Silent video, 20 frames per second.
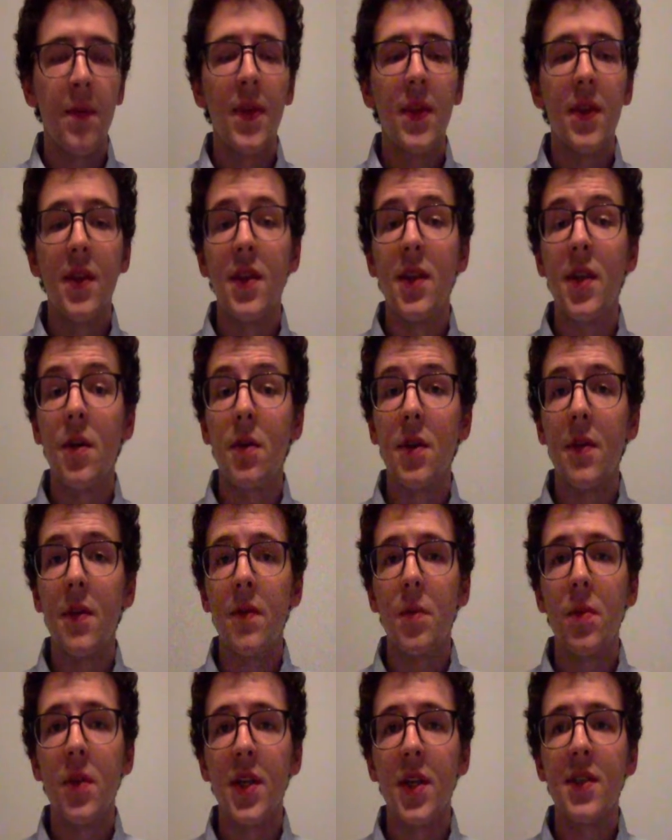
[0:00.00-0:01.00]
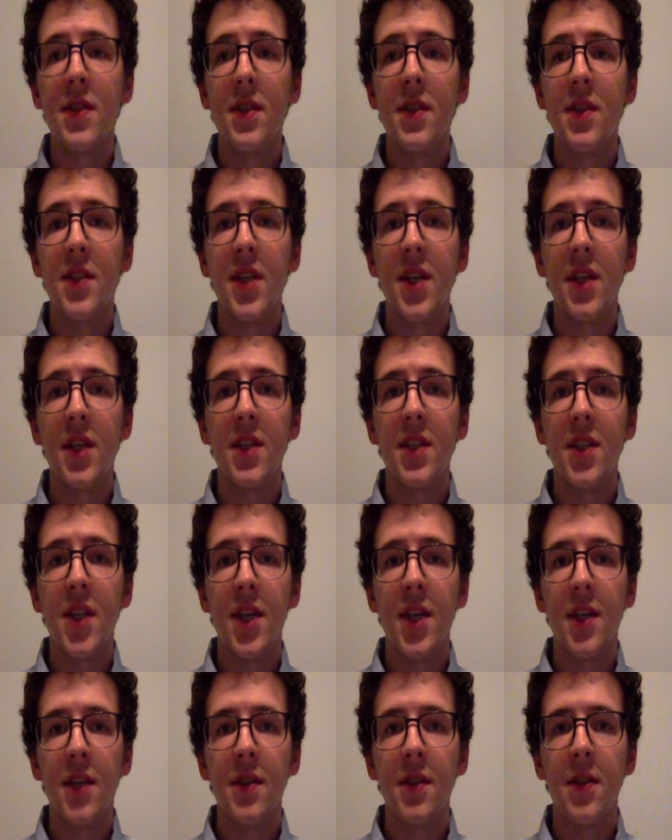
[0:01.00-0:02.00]
that they'll give the place a second
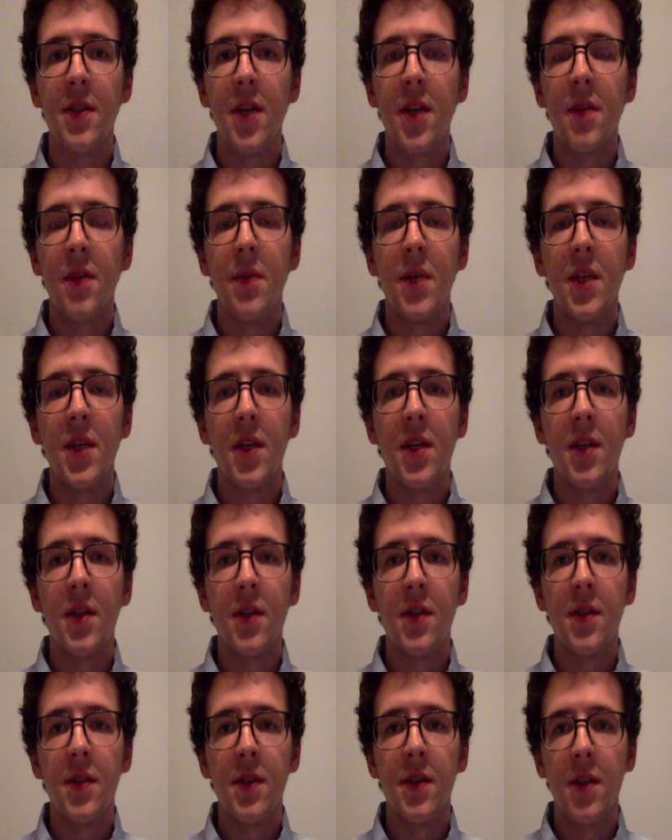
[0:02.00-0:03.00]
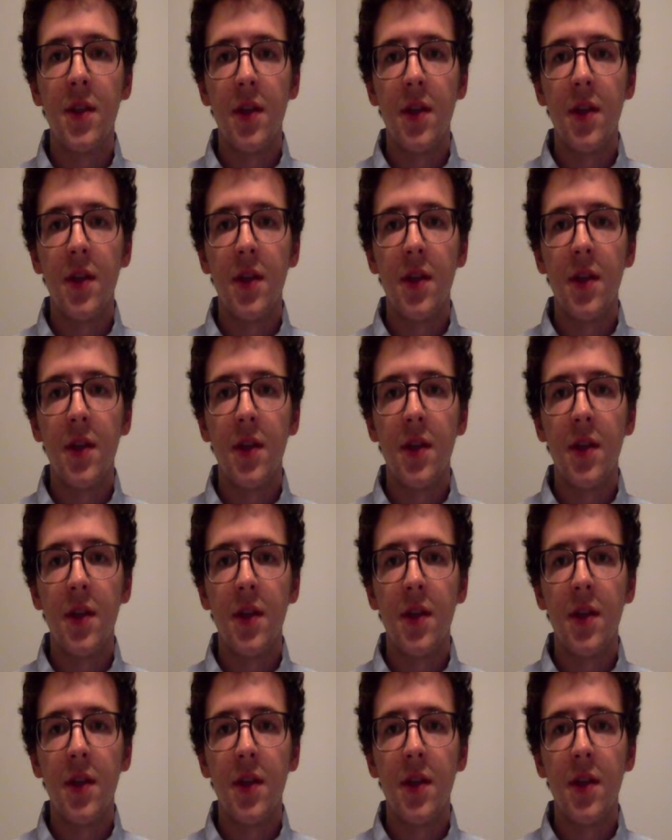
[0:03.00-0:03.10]
chance because